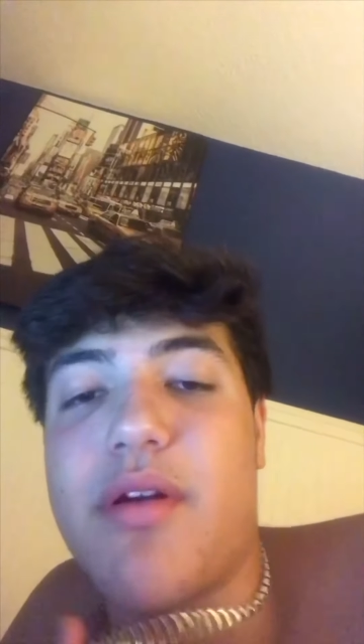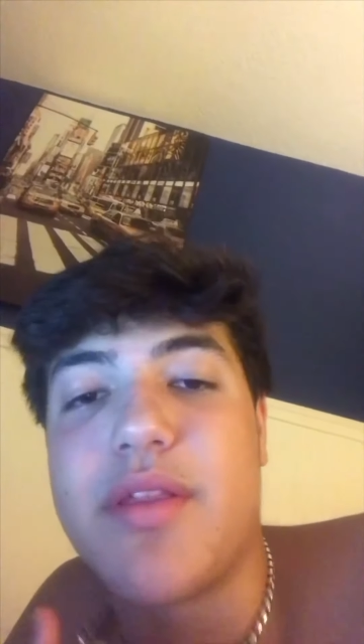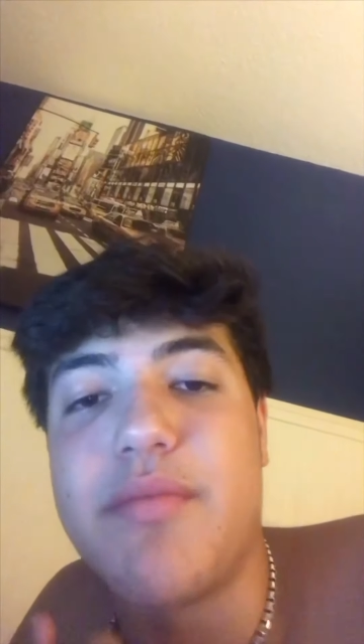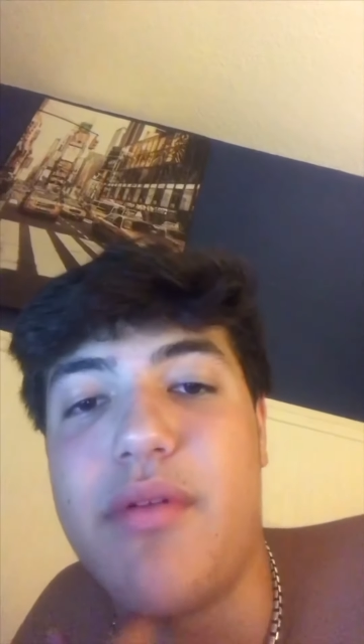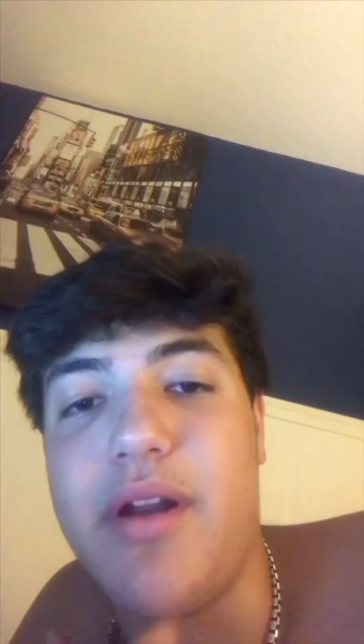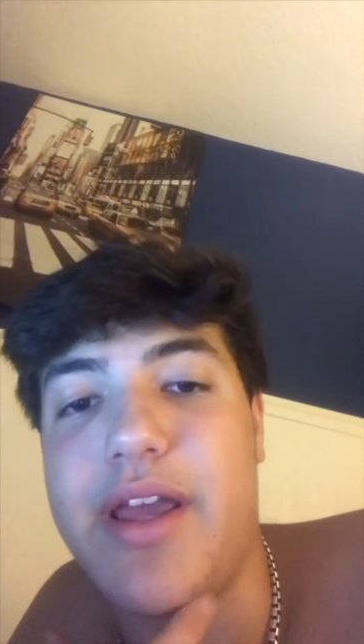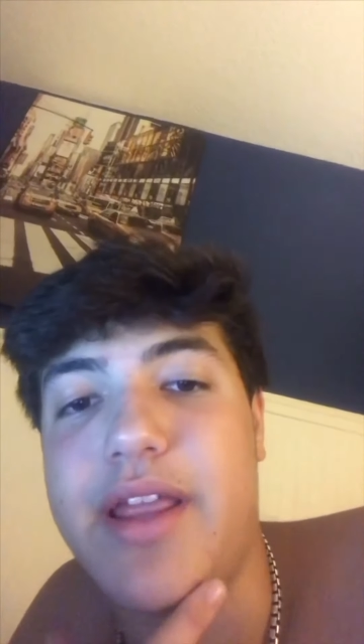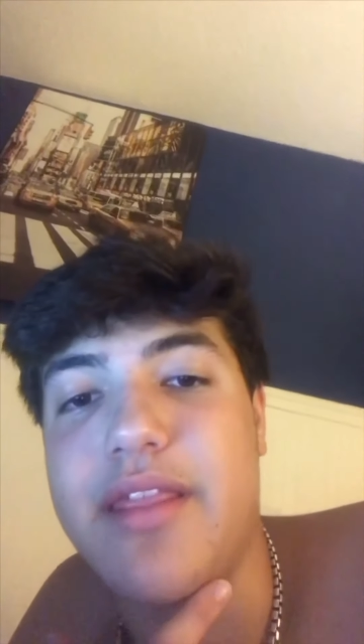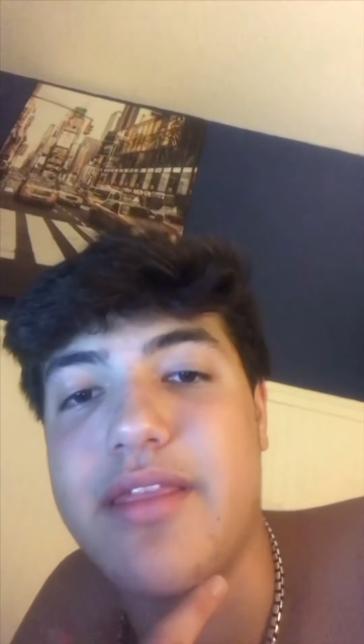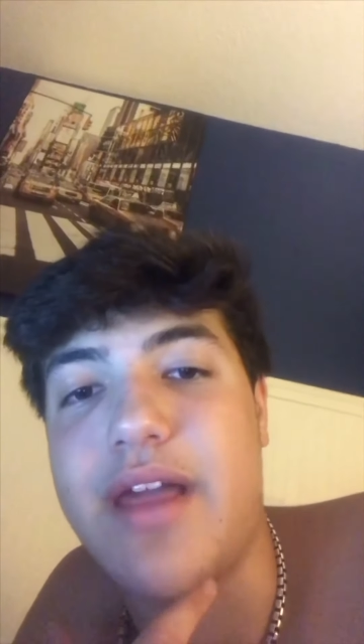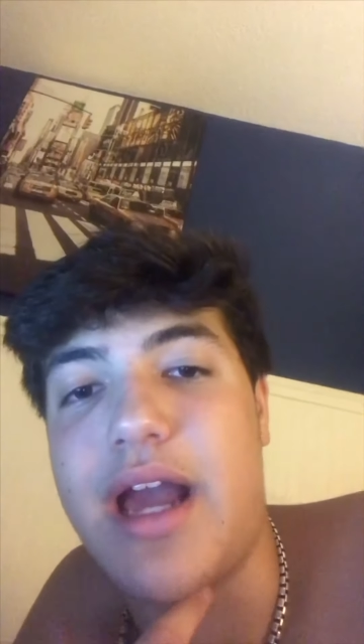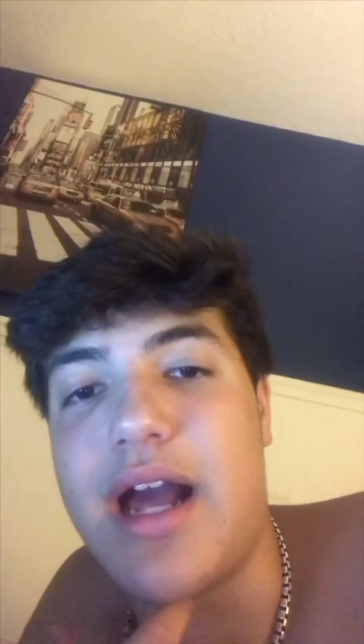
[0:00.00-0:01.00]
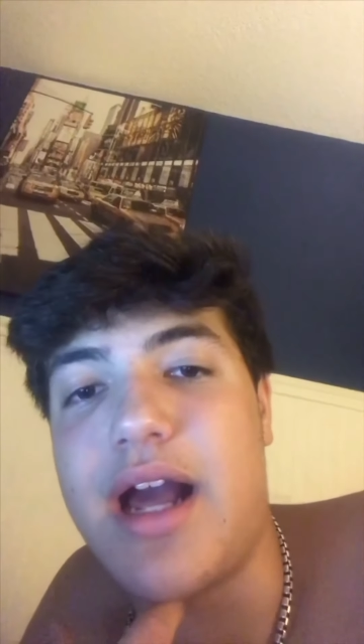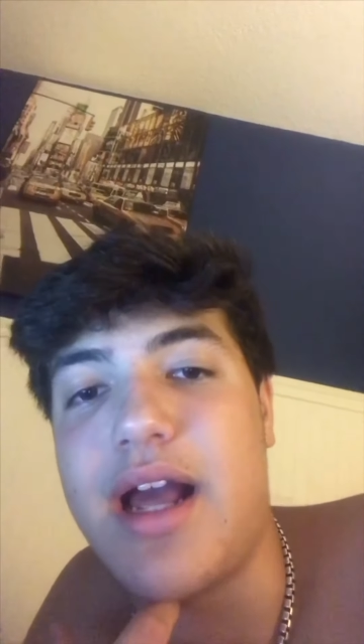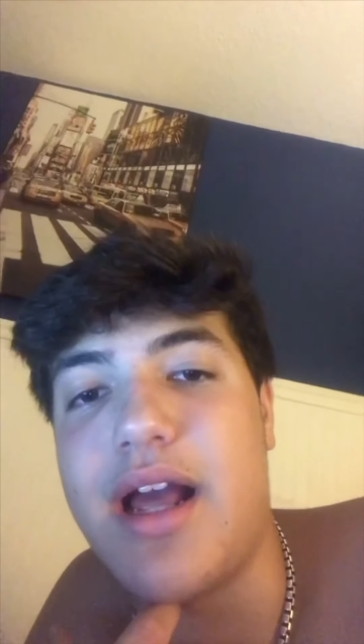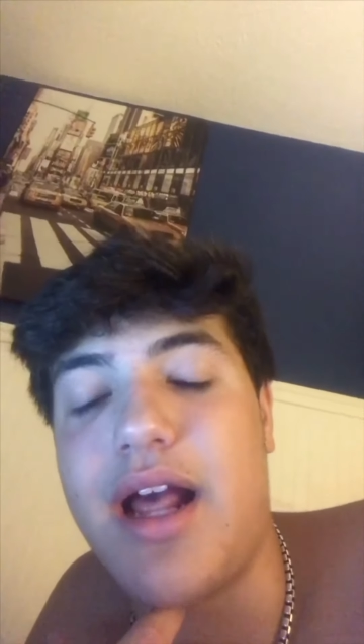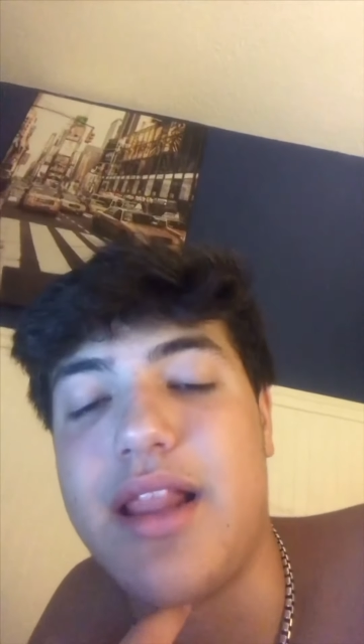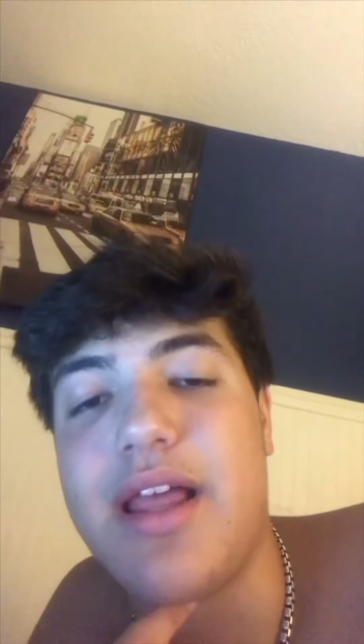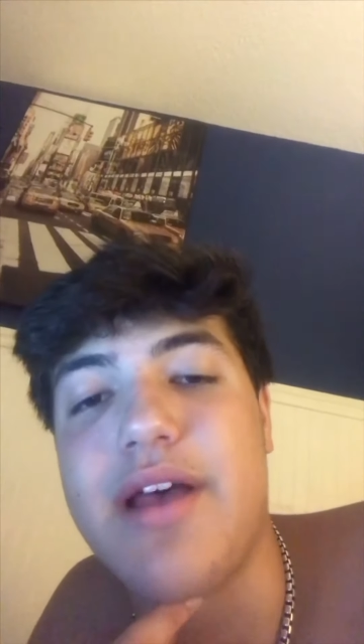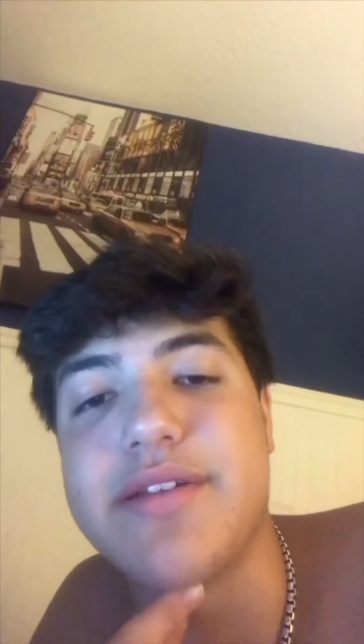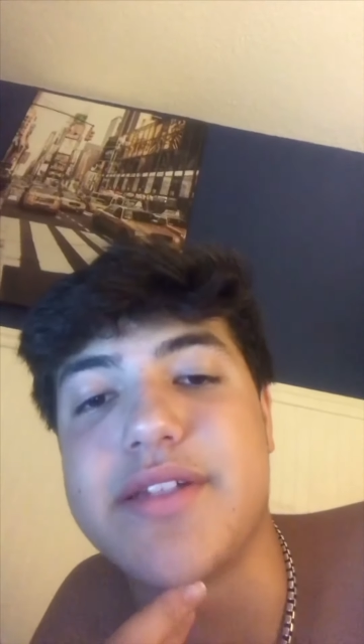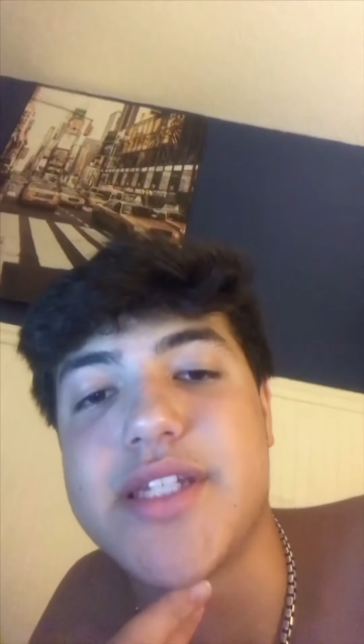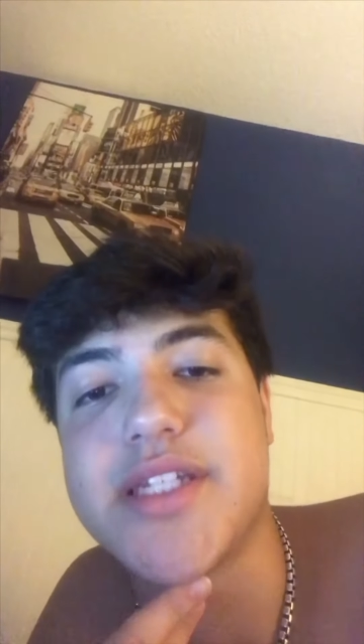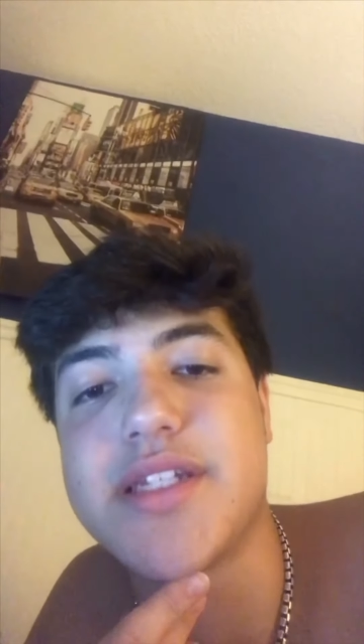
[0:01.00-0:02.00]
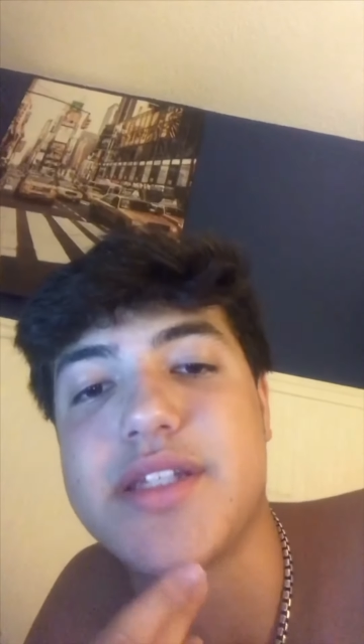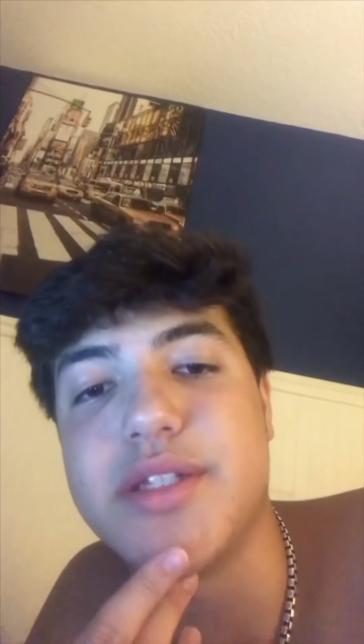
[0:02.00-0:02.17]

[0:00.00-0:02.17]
of the brain that allows us